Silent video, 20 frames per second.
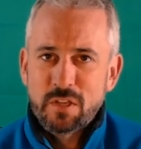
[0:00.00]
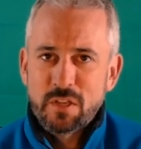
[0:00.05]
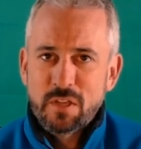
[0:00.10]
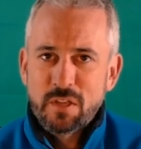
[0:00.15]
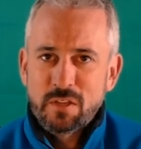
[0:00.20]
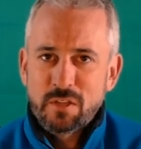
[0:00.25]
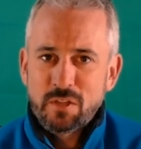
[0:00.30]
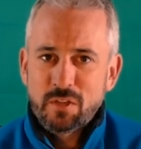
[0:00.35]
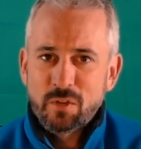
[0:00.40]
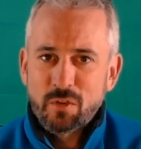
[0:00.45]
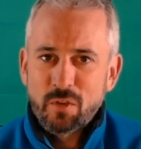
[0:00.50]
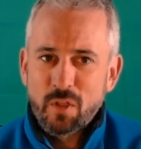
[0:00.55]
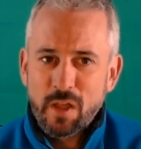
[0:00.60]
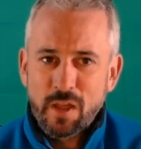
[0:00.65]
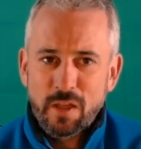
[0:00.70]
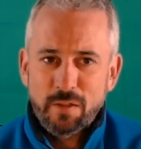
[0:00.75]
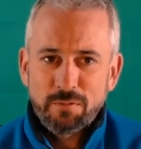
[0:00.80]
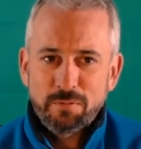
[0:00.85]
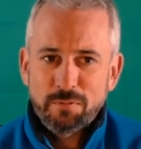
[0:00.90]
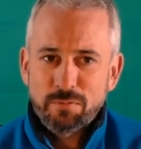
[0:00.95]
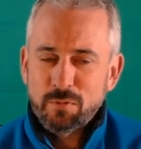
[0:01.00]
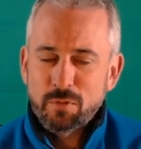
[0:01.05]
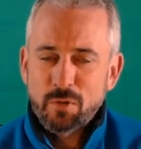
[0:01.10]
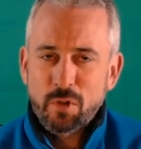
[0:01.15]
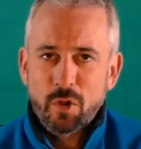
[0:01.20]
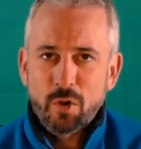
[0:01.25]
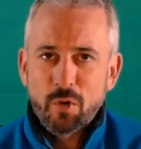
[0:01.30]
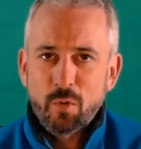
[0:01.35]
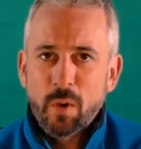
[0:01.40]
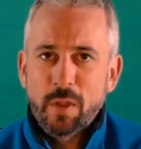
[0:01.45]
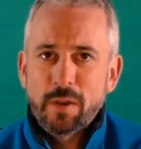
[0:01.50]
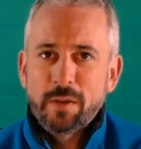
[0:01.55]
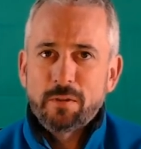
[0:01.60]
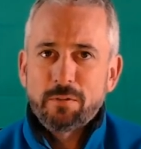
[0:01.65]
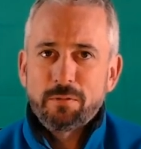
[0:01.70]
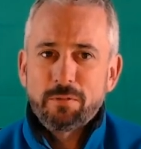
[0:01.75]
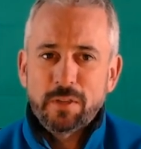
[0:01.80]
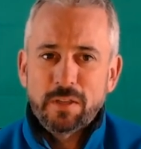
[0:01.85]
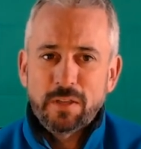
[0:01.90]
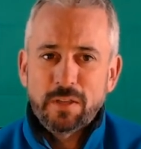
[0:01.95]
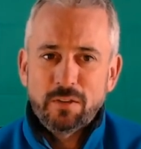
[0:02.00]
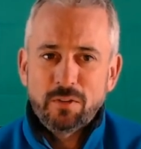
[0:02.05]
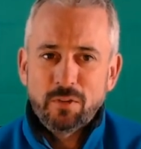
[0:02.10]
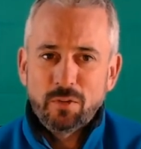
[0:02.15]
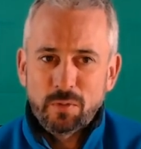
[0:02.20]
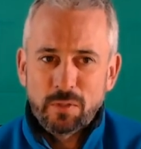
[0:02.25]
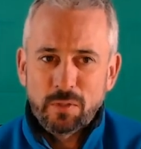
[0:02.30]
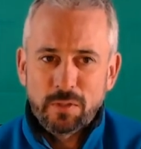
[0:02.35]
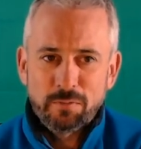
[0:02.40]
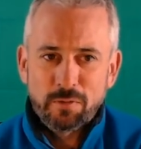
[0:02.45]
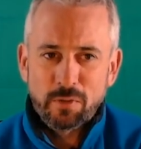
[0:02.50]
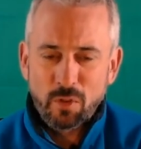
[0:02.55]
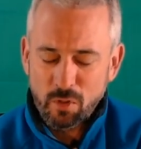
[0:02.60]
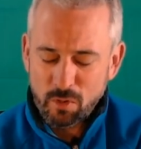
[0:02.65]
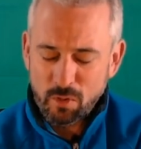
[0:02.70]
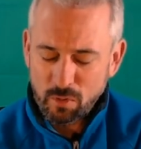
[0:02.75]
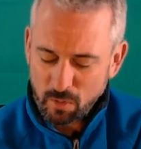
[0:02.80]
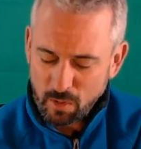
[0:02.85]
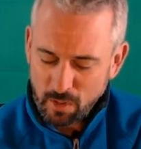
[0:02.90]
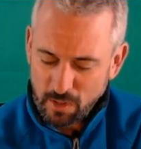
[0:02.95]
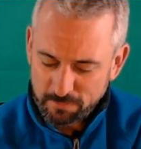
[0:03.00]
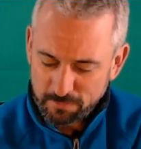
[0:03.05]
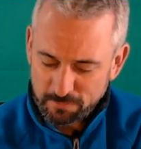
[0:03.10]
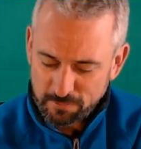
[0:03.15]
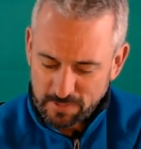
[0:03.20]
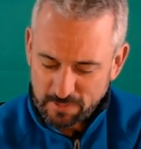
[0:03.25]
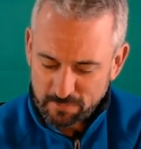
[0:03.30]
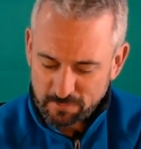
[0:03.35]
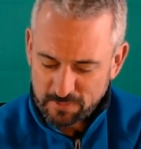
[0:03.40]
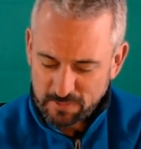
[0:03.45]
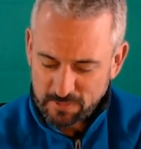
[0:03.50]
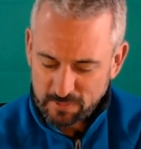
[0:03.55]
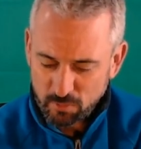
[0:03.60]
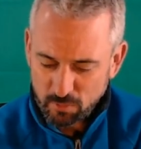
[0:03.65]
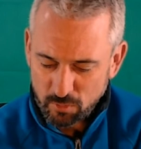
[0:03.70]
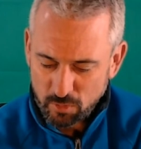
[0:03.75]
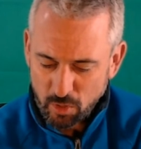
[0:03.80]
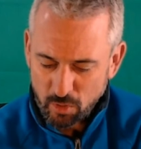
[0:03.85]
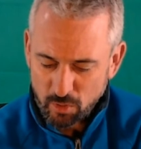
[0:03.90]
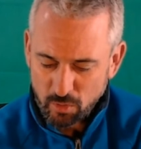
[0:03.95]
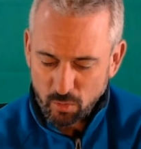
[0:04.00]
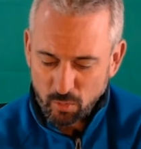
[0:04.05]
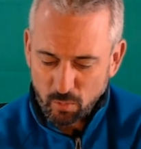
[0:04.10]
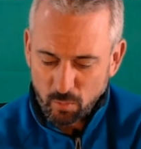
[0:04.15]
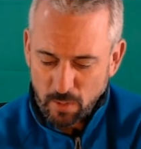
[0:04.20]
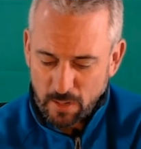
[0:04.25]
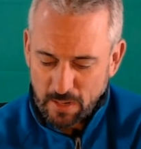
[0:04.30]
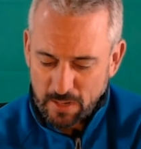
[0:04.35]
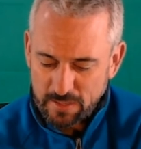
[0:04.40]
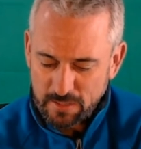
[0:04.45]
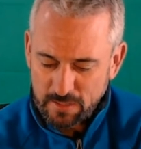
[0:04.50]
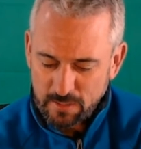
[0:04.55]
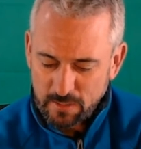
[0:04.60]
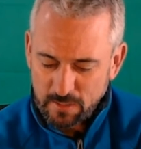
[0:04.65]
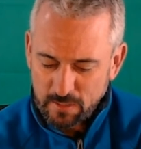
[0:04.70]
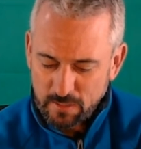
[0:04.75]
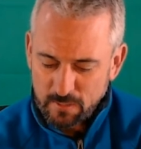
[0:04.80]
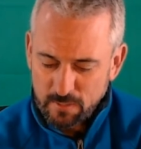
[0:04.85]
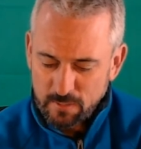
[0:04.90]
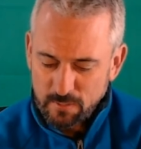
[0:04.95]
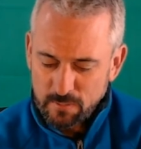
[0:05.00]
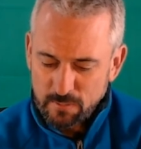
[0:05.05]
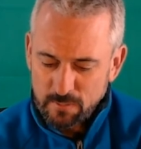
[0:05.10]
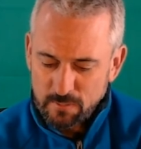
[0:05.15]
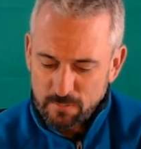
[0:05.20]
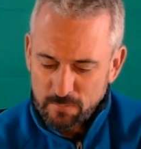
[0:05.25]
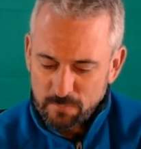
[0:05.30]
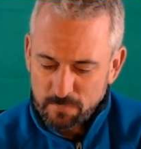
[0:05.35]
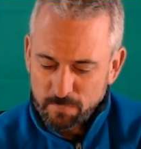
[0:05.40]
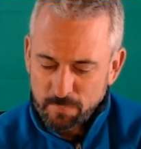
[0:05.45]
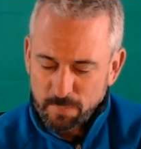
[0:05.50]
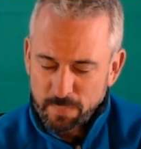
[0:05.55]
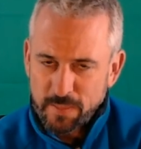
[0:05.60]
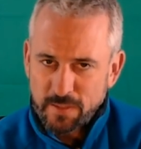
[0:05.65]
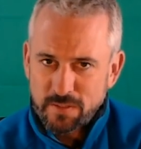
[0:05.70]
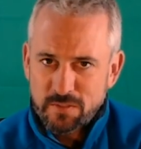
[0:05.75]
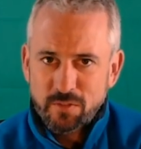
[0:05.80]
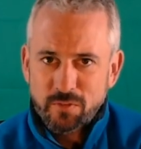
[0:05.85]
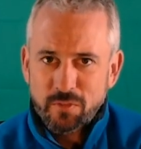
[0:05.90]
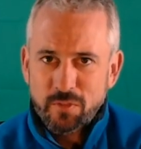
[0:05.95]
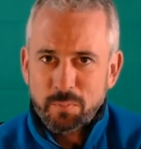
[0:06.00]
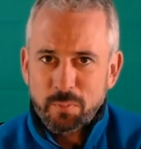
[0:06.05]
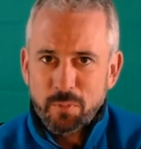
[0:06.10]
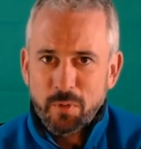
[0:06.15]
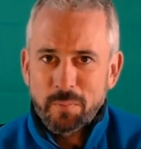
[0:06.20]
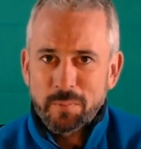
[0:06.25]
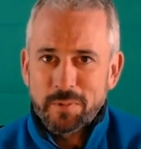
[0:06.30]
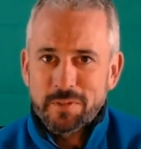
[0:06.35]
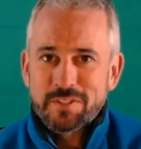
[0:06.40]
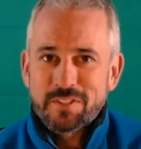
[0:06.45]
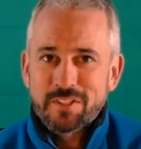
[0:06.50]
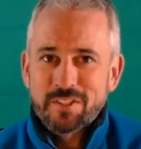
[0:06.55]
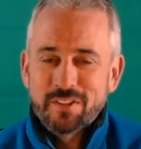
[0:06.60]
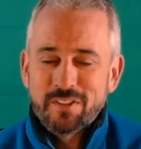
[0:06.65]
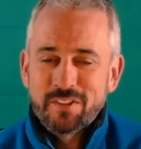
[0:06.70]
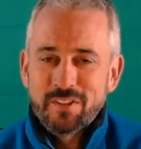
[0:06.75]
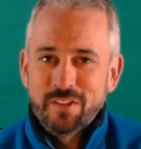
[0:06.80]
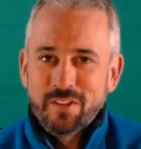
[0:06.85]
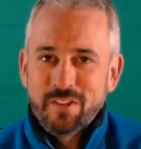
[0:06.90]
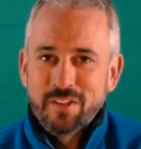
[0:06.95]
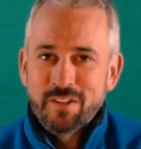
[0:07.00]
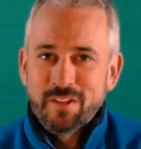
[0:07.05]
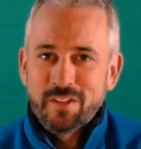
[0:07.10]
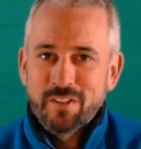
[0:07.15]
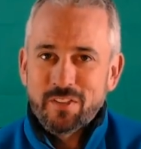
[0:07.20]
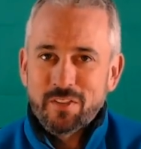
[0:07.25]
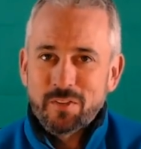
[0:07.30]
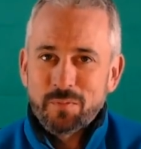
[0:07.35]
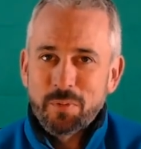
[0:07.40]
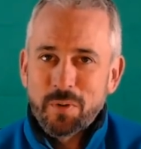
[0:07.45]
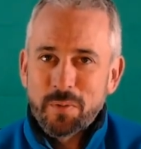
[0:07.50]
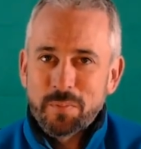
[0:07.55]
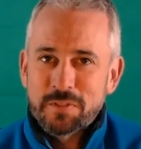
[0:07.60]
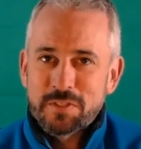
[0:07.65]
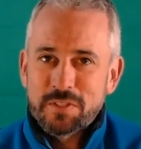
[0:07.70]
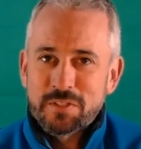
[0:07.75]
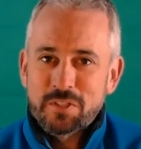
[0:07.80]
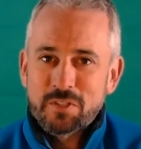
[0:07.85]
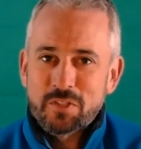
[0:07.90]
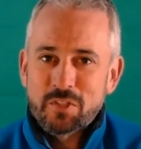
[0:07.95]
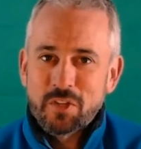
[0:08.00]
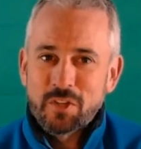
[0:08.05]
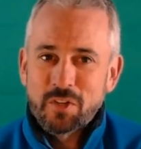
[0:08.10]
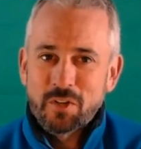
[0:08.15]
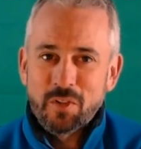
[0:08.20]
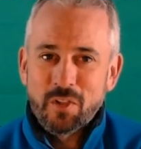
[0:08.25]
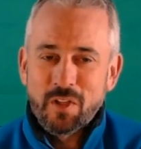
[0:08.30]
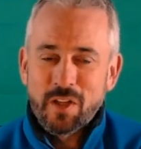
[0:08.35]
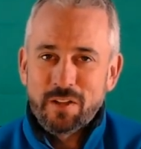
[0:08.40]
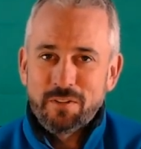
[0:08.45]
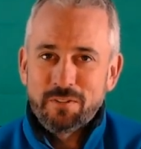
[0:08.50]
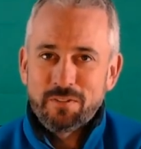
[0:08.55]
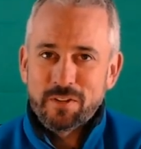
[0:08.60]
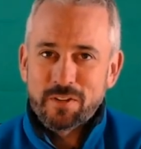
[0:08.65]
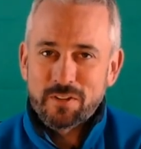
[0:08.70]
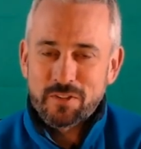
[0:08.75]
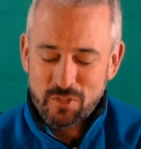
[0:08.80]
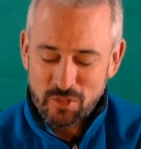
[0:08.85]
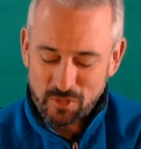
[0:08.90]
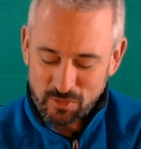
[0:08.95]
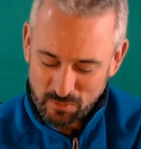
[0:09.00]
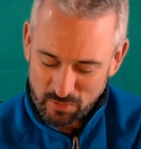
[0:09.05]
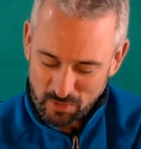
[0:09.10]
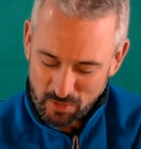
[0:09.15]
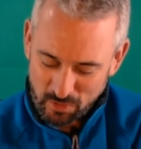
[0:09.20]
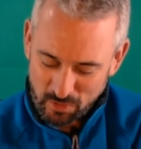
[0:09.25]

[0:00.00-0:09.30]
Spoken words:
your life will go wonderfully, and you'll live a long life, and everything will go your way. That's not the promise. The promise is eternal life and eternal hope.